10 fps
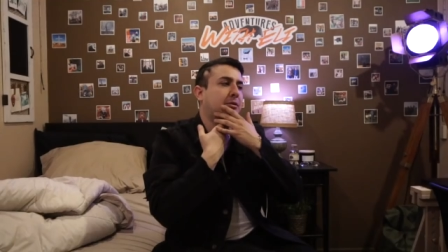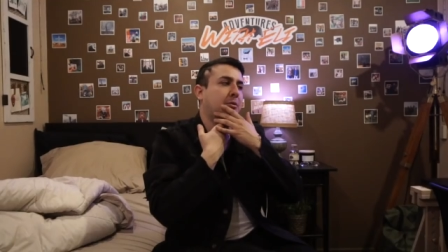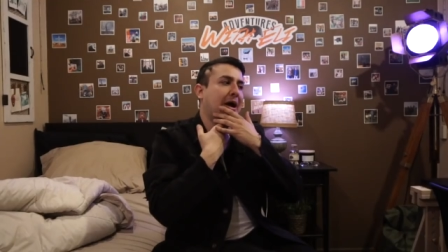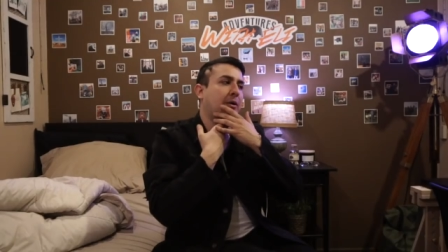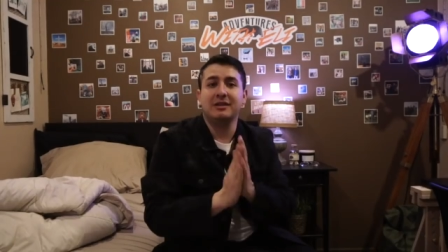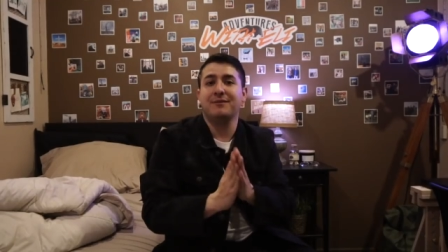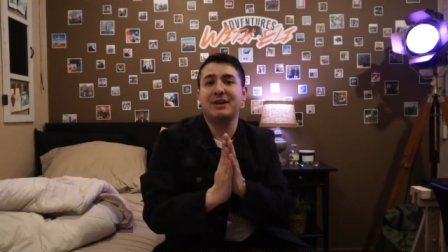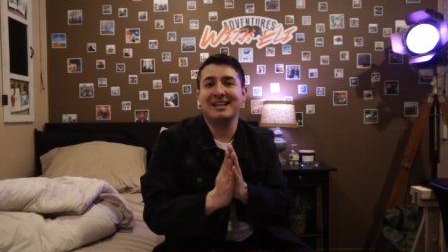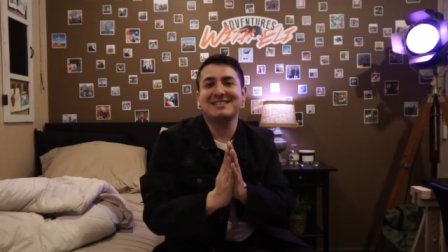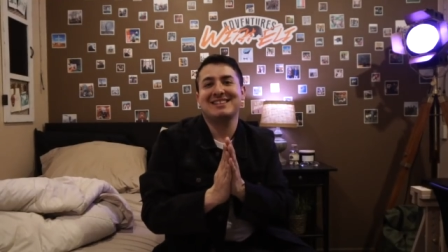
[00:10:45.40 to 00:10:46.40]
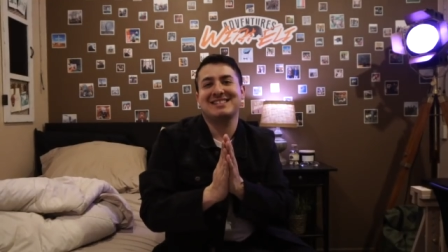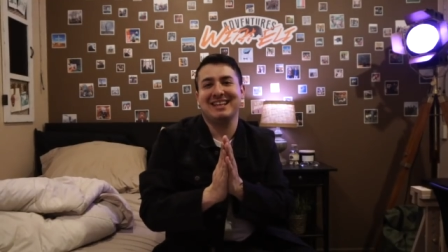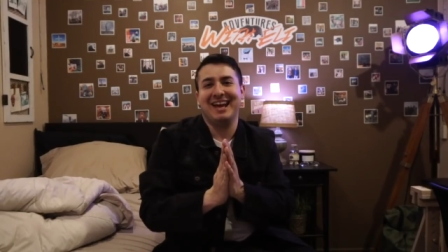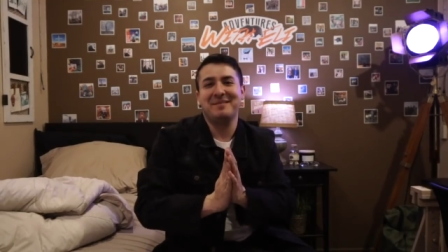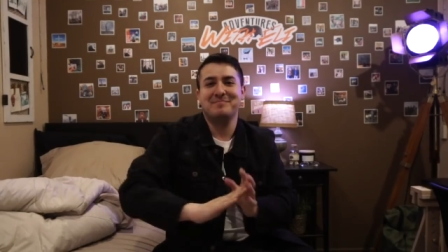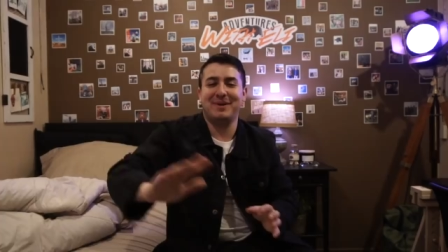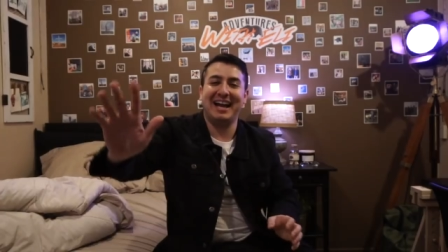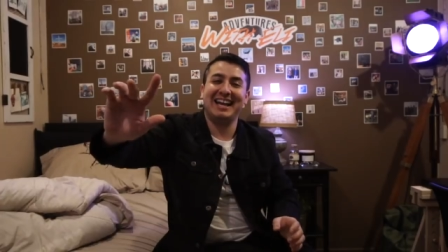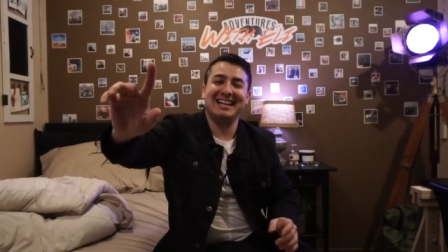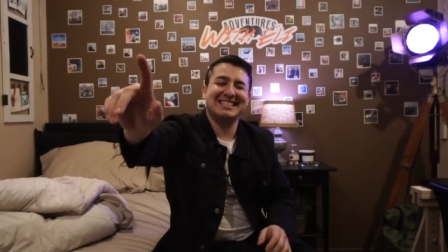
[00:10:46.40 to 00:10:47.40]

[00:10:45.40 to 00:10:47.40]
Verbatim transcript: Wow. Love you guys. See ya. Bye.